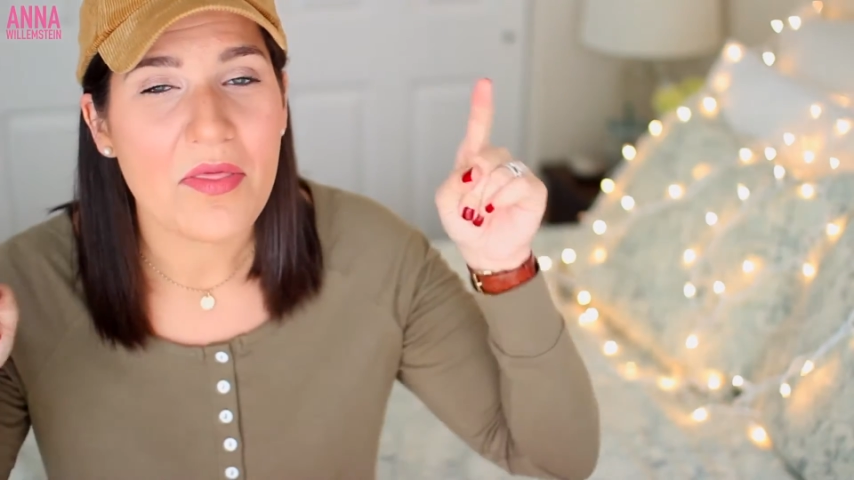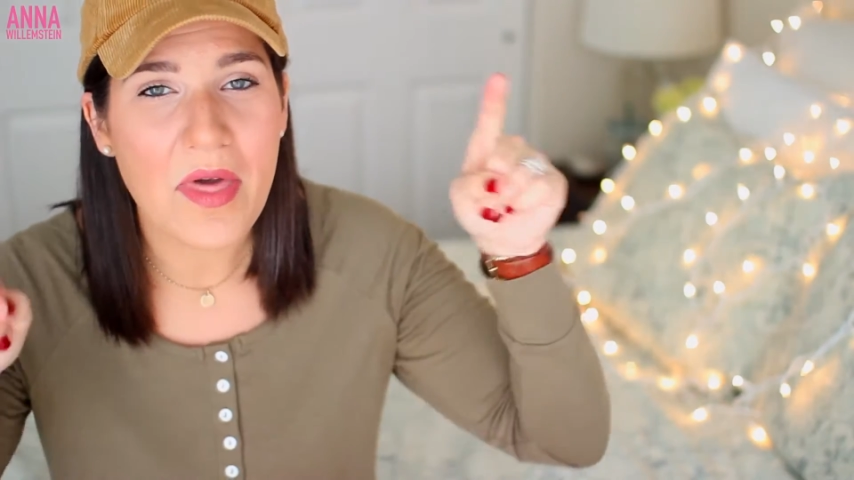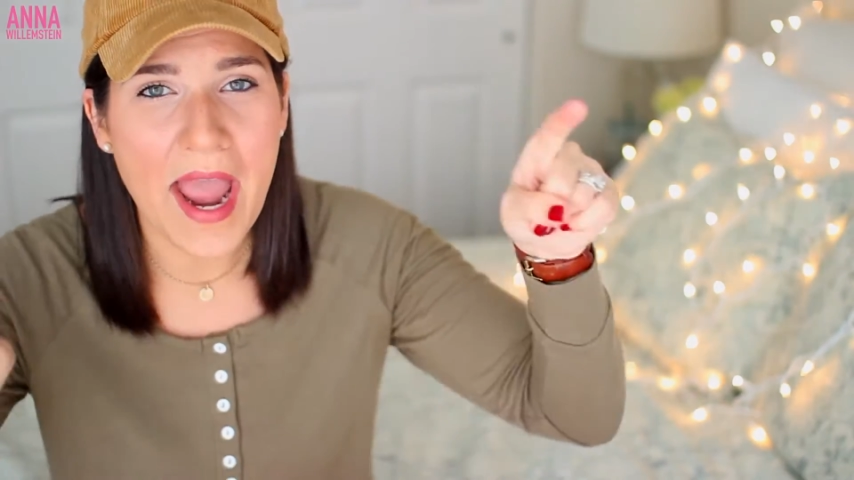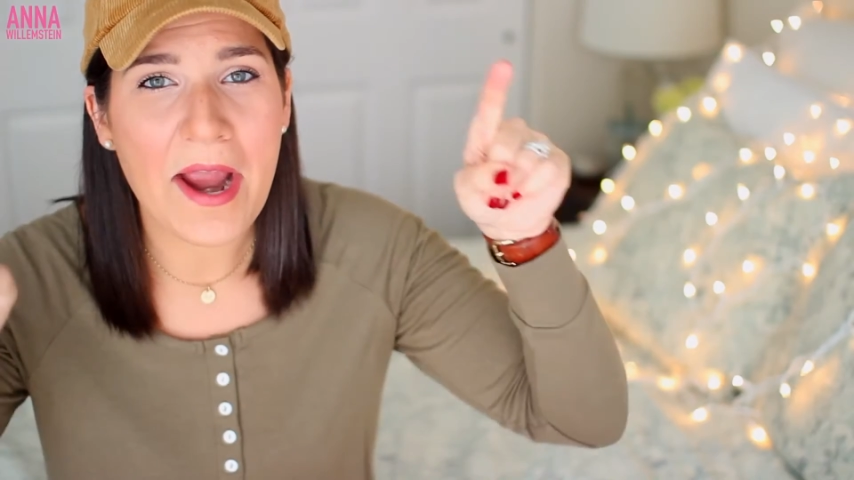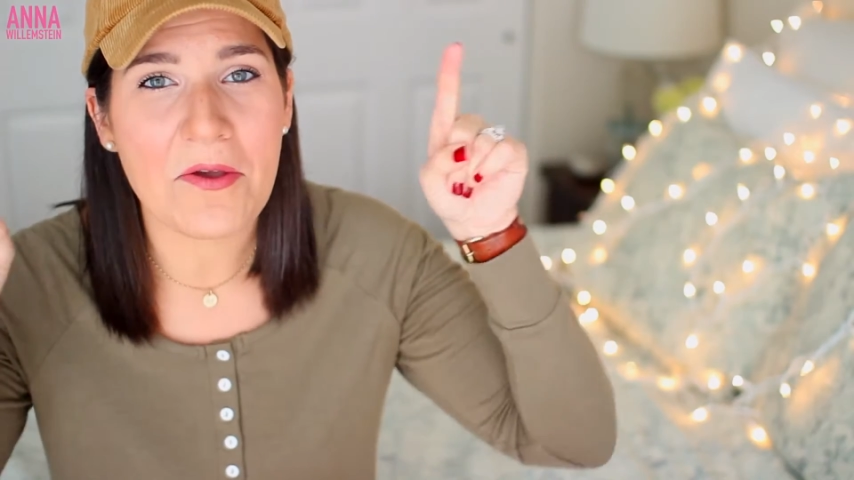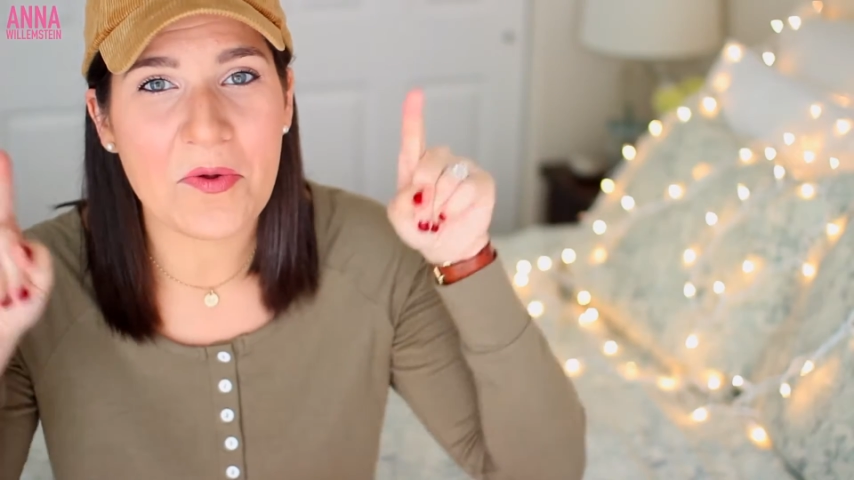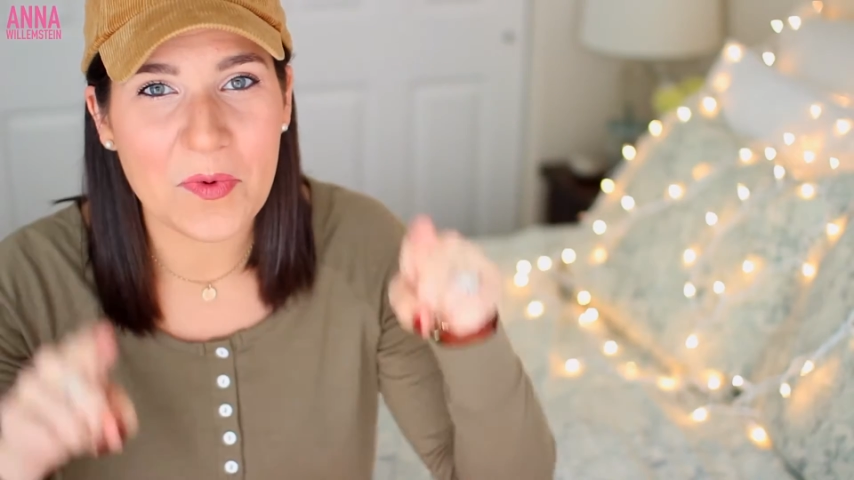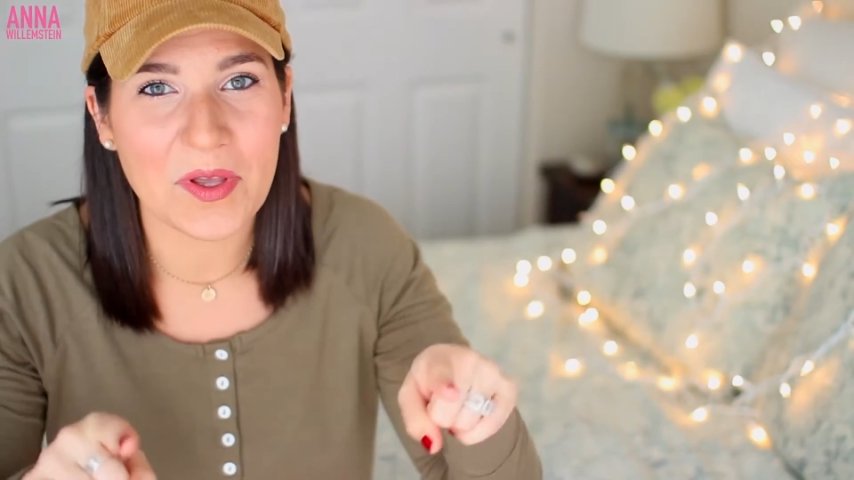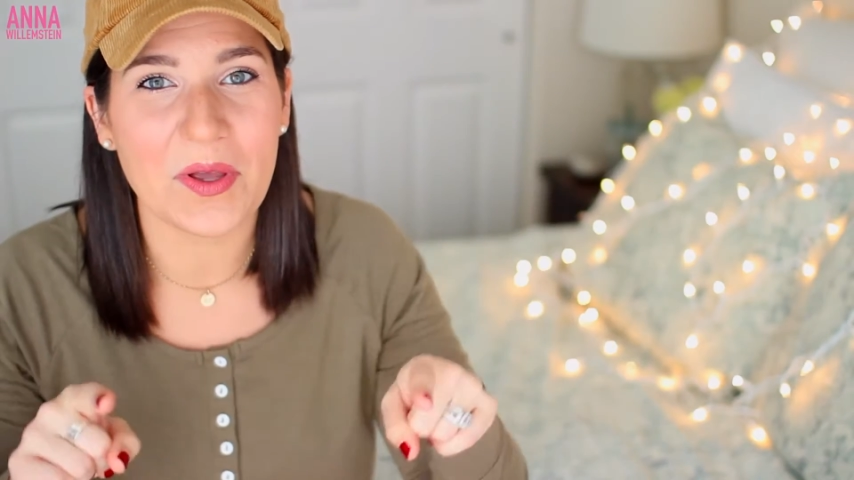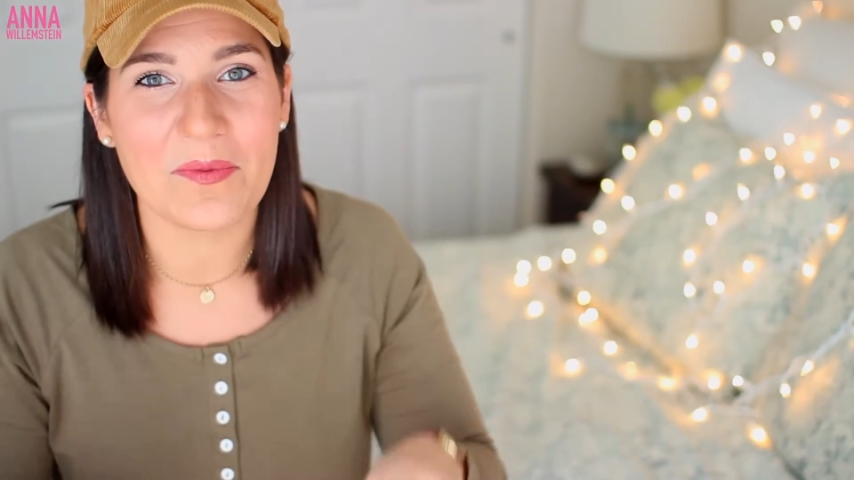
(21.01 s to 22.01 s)
they are the
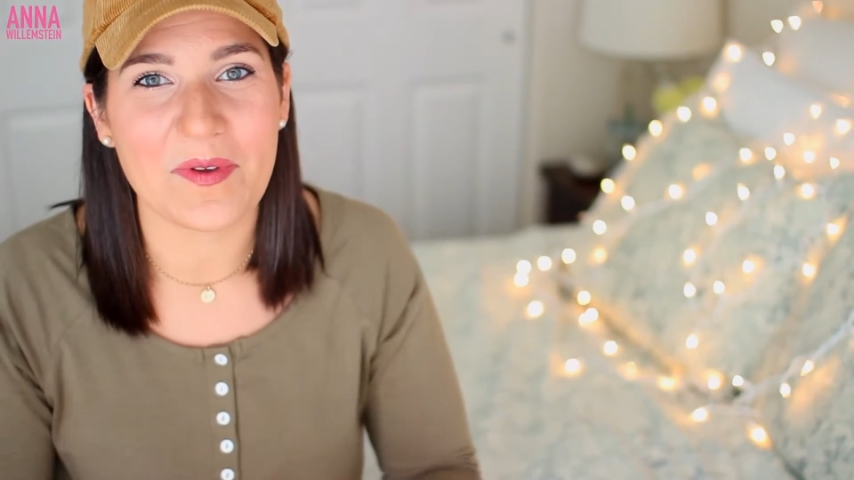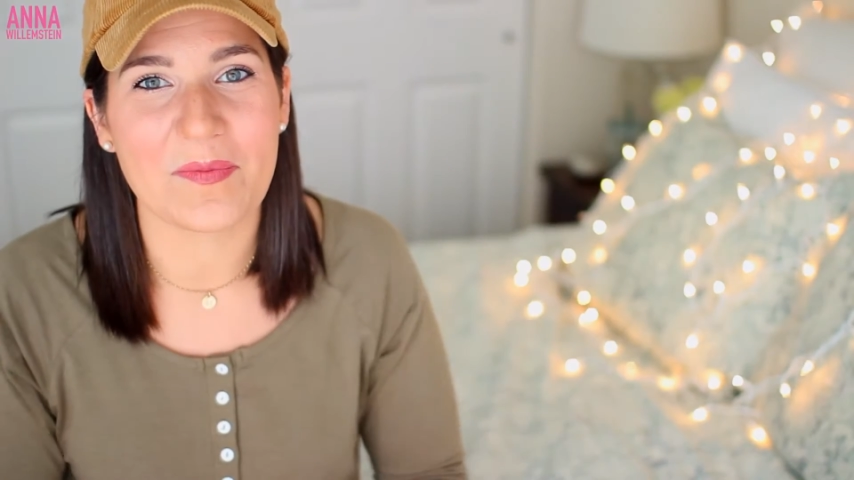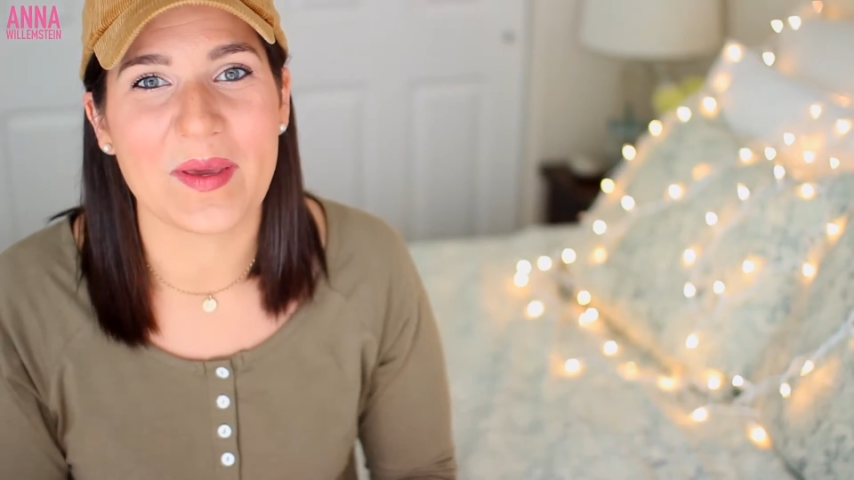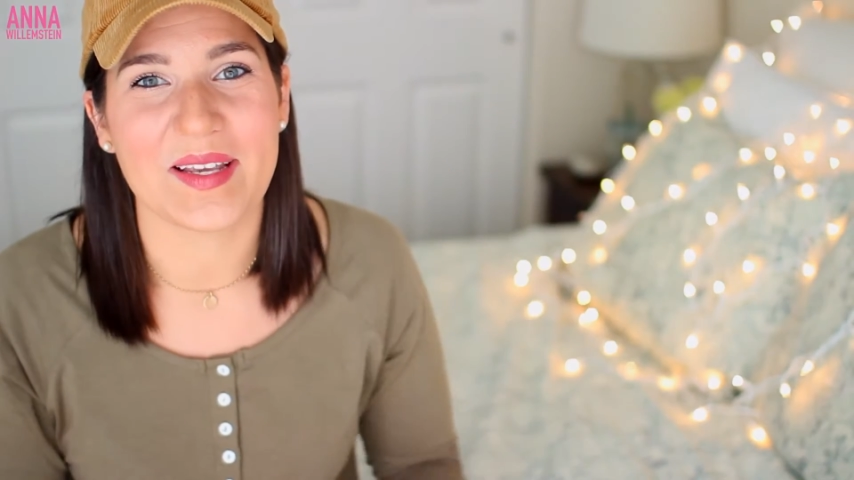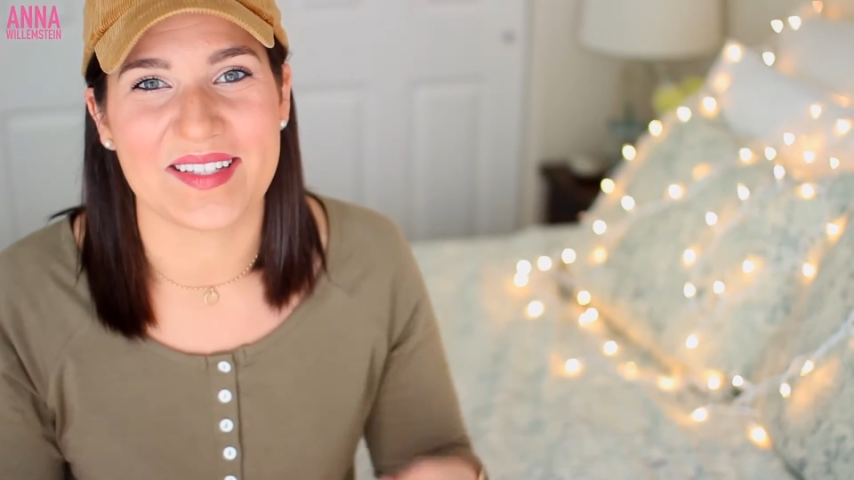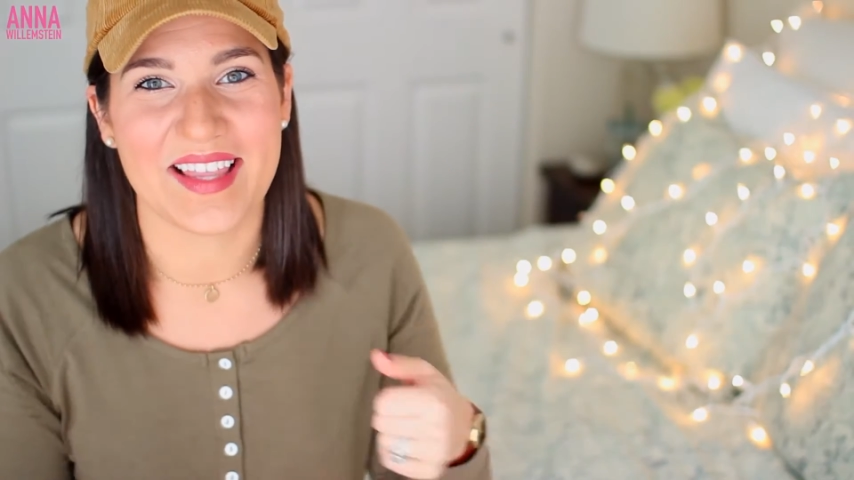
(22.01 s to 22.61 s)
real MVPs.